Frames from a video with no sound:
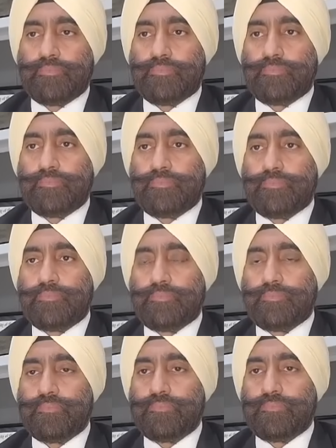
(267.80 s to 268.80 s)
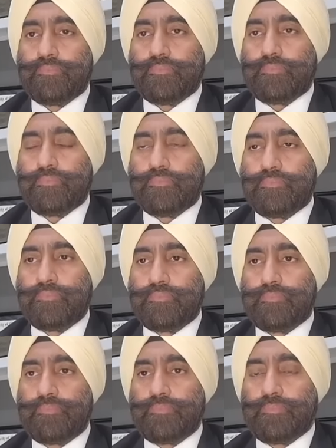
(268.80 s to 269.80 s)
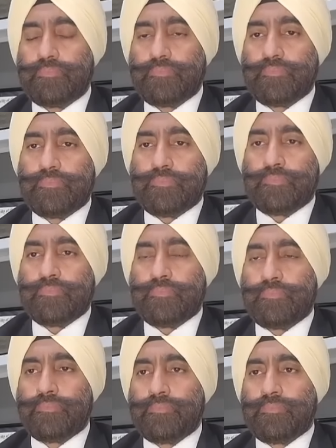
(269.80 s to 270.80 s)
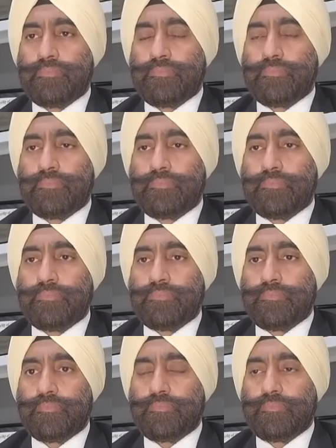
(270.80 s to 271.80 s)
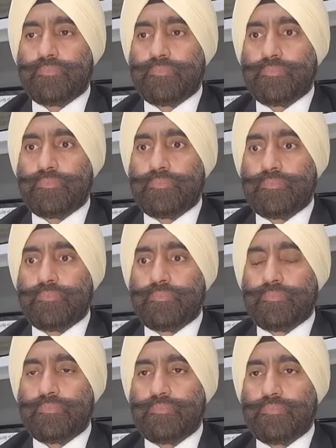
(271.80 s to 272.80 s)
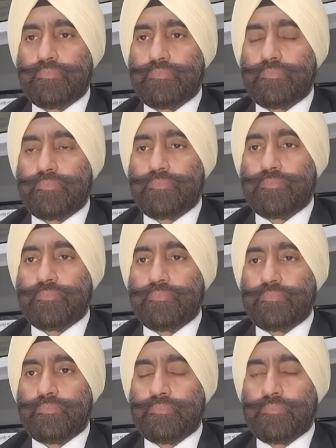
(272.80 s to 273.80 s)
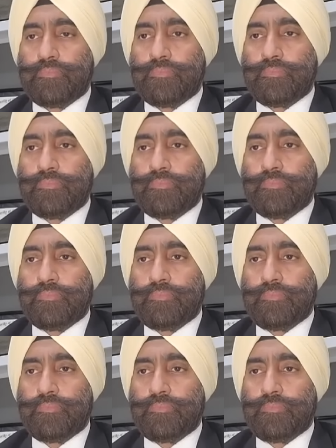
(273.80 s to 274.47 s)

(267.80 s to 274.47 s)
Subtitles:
This person isn't speaking.